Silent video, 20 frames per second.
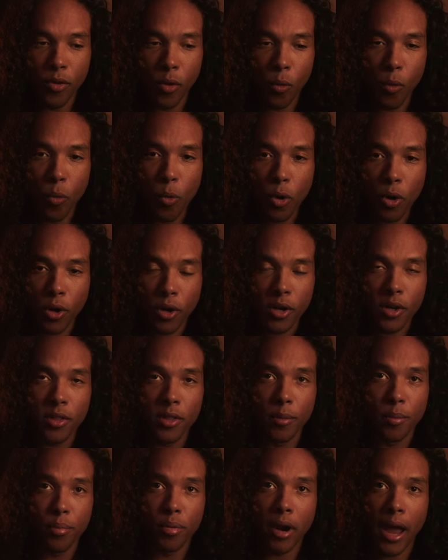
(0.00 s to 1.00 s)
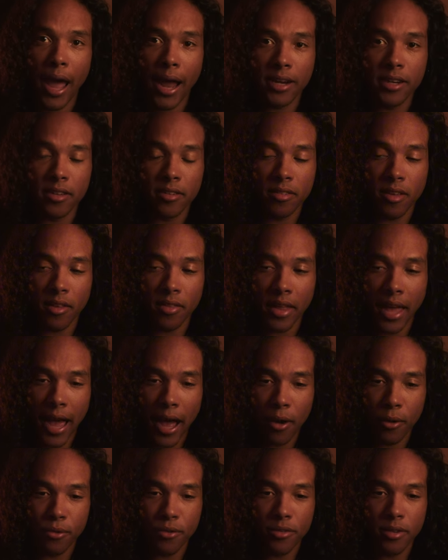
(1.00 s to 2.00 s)
work, the practice on the
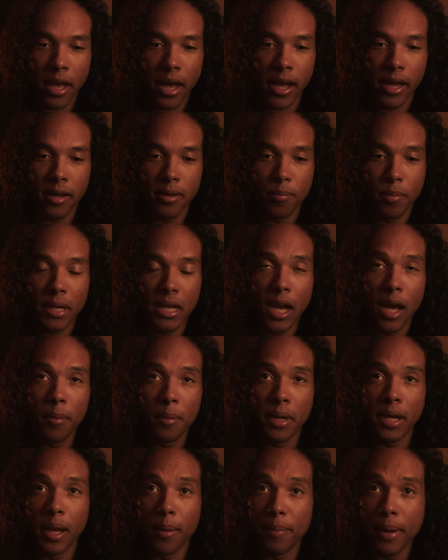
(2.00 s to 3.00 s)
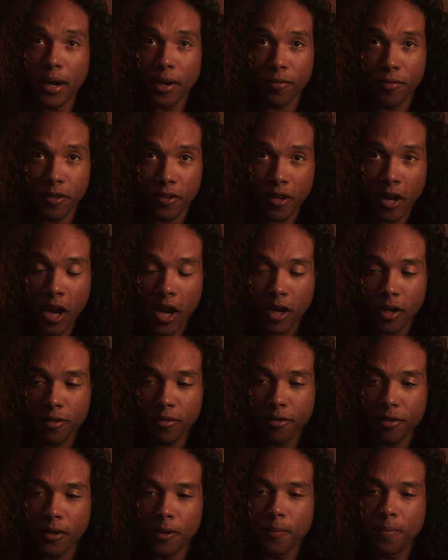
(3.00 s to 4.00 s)
outside, becoming a better
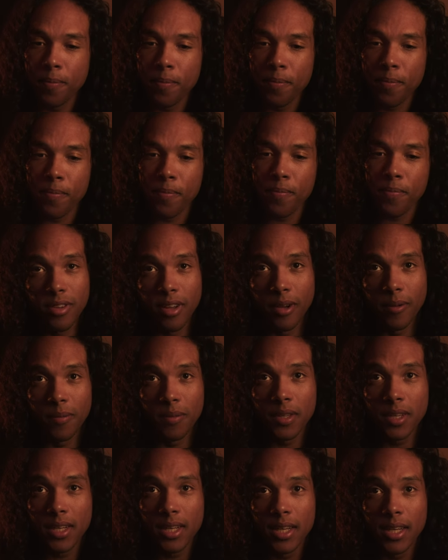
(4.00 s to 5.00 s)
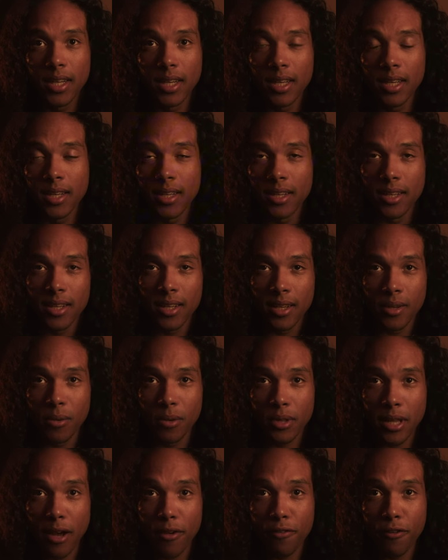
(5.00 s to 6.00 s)
photographer. So
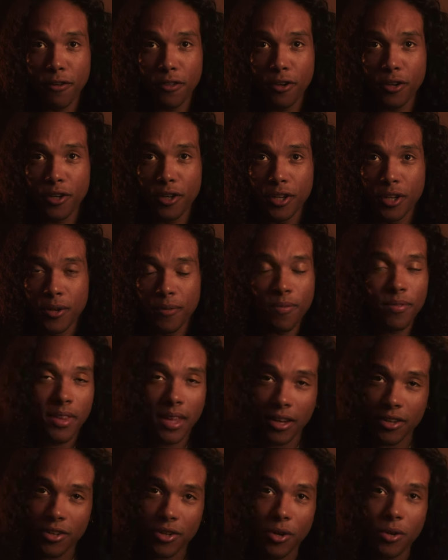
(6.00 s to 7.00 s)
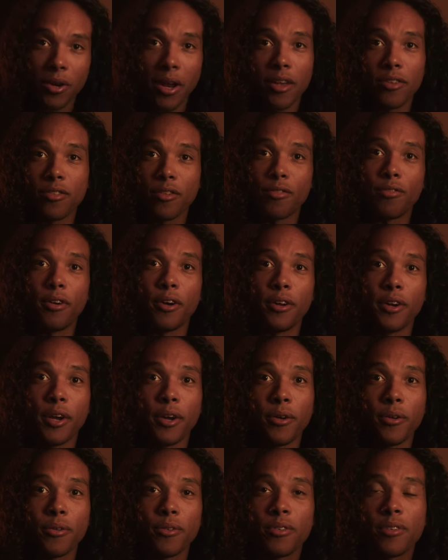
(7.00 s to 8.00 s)
without further ado, I'll show you guys the
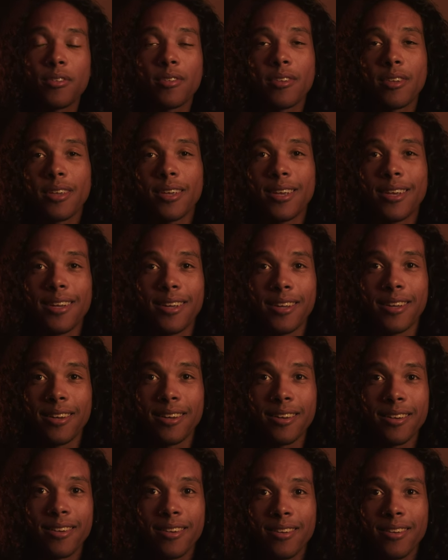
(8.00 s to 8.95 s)
photos, and